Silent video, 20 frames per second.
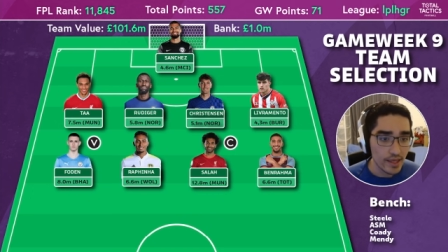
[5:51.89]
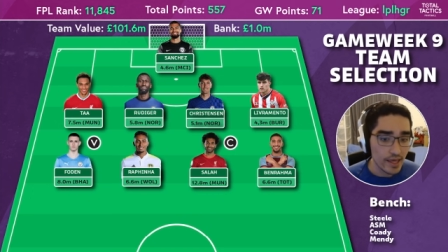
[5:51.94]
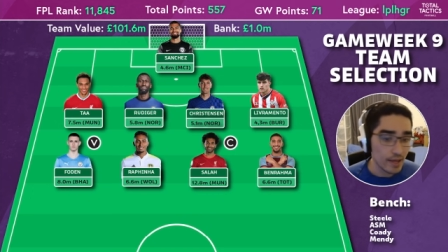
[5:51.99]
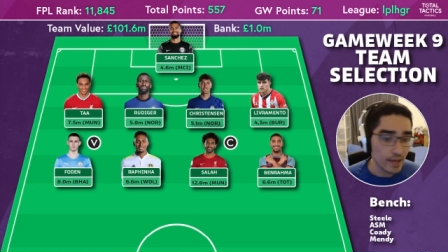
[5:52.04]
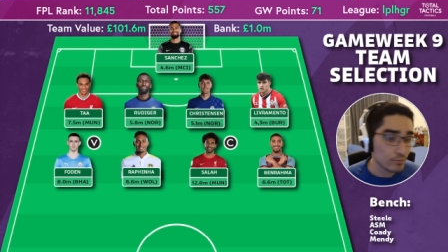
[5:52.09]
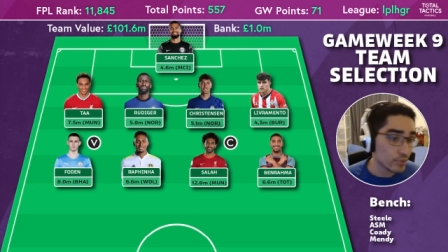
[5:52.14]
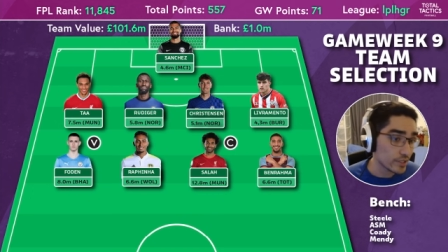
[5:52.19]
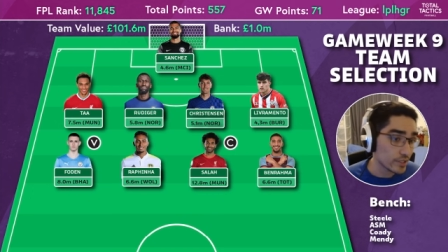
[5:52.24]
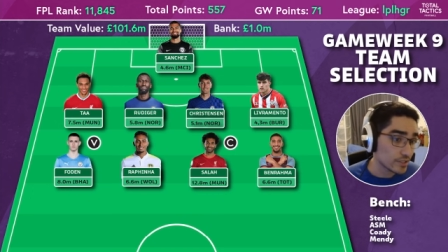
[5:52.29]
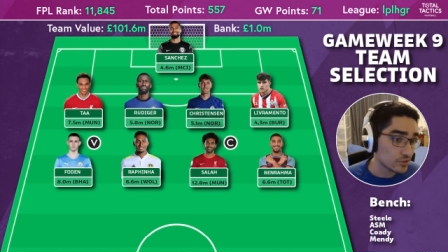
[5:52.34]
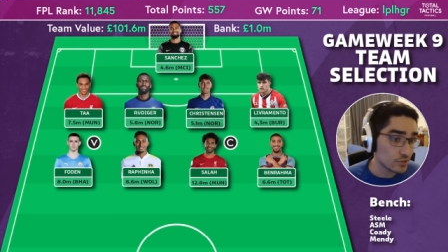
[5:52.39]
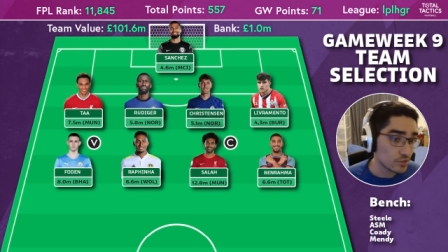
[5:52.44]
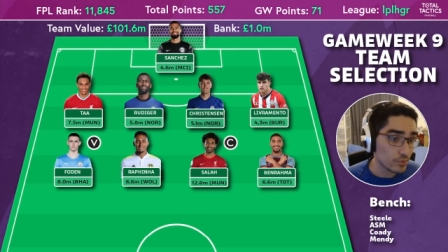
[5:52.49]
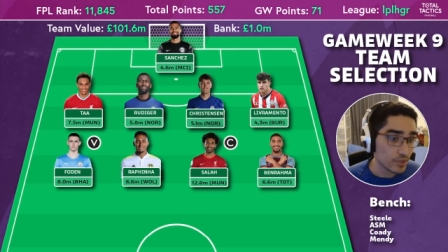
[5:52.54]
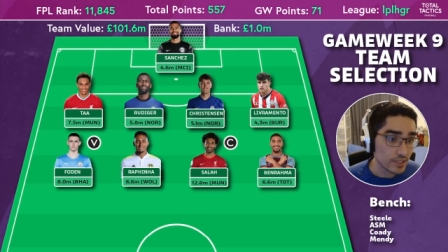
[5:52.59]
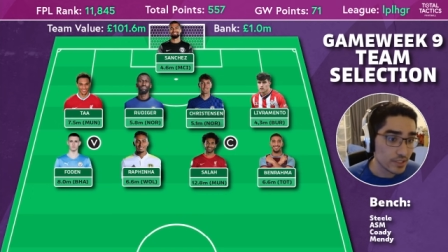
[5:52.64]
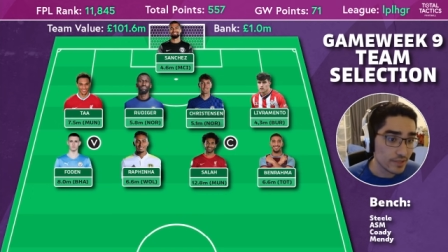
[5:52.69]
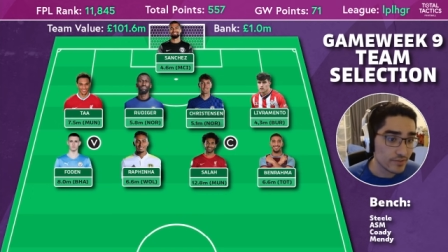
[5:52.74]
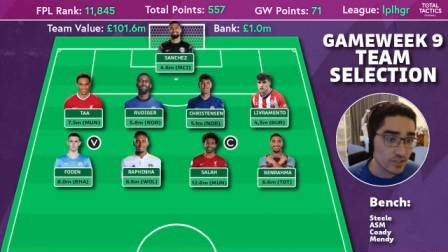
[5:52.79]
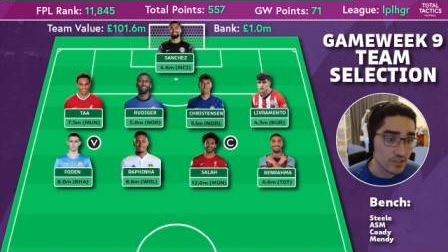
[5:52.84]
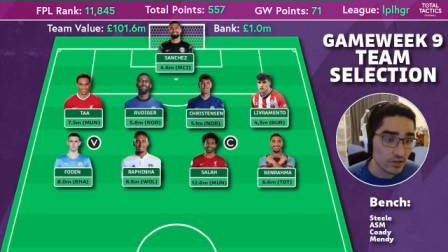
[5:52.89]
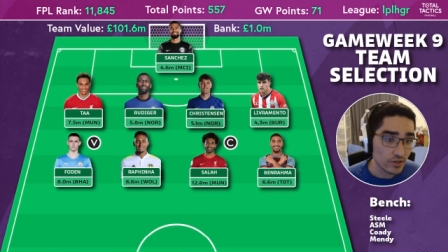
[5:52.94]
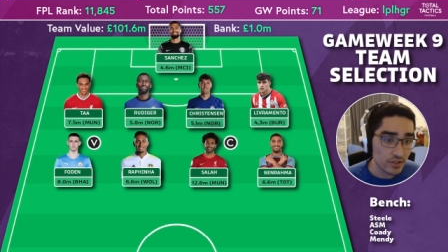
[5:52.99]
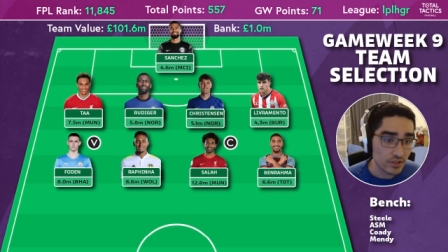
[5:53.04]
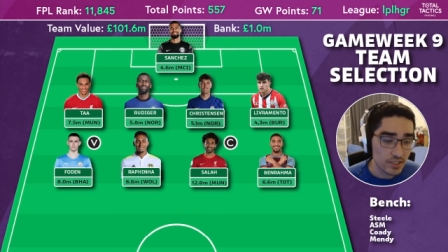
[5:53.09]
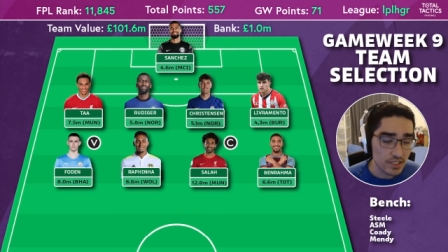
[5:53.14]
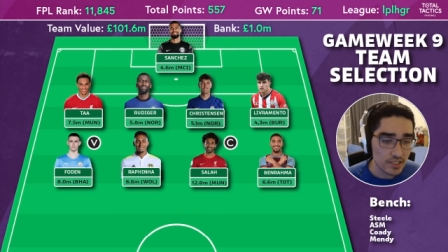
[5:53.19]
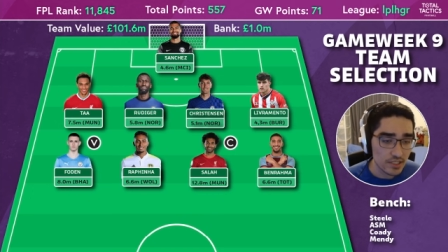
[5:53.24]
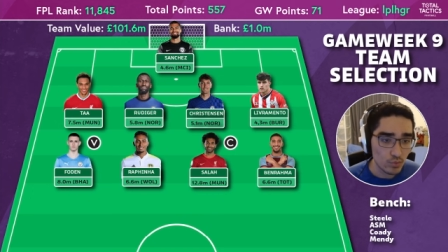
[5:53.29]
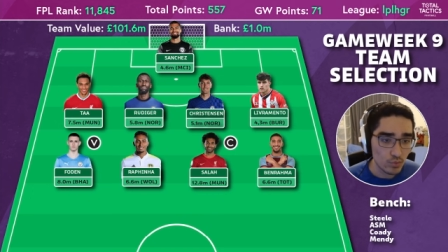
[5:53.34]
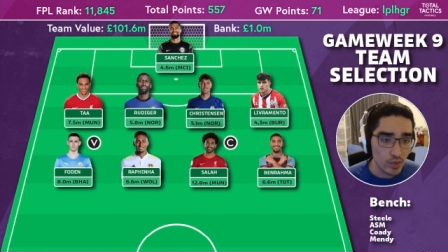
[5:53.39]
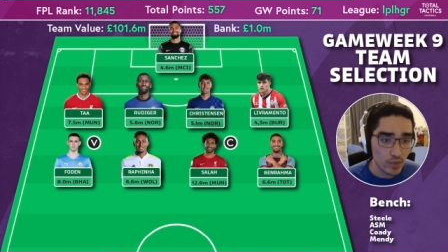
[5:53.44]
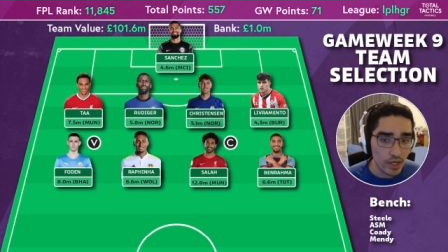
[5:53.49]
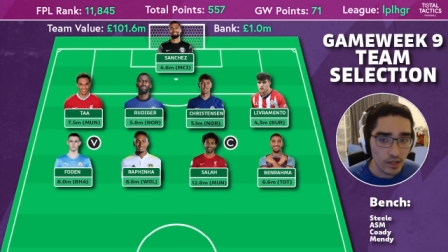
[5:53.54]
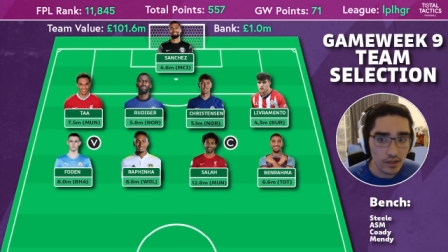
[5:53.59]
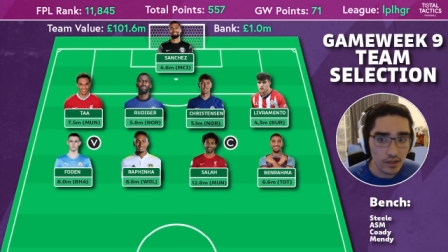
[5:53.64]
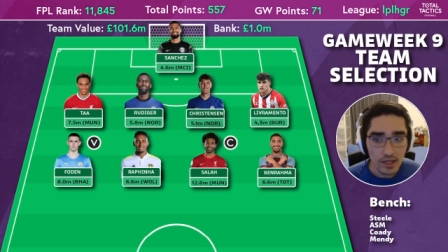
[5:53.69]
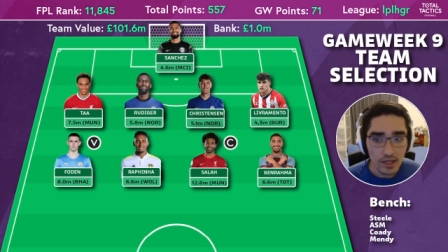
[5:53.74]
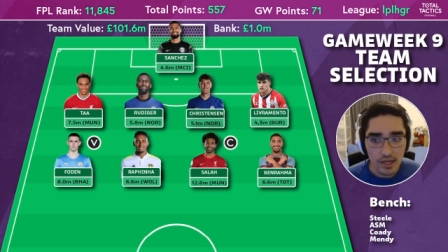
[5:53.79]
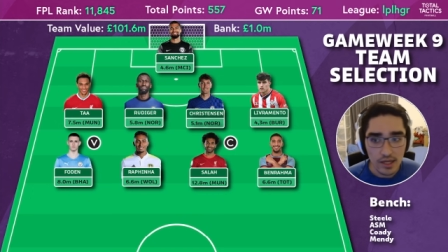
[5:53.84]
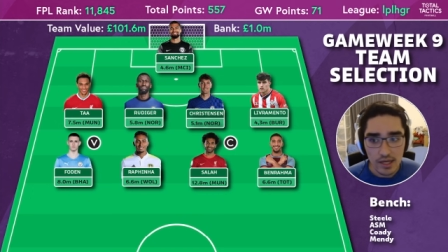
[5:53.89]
and Brighton to be honest have started the season well.